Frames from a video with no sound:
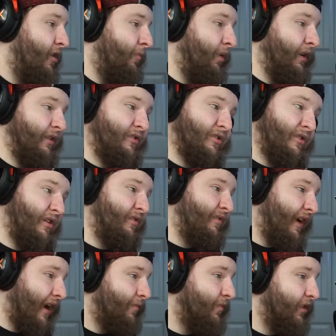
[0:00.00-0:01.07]
but it's just
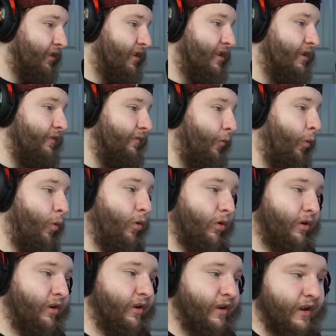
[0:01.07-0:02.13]
time to leave,"
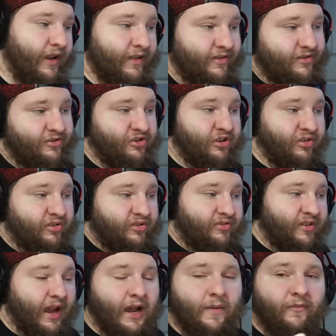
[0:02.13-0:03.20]
or "It's just
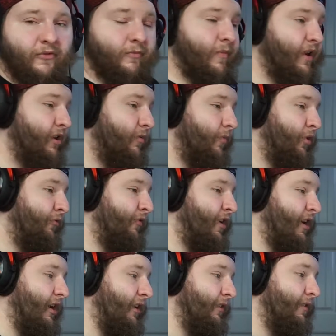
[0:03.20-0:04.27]
time for me to move
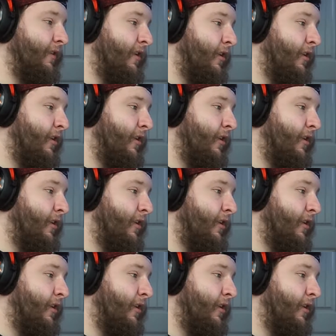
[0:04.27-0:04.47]
on."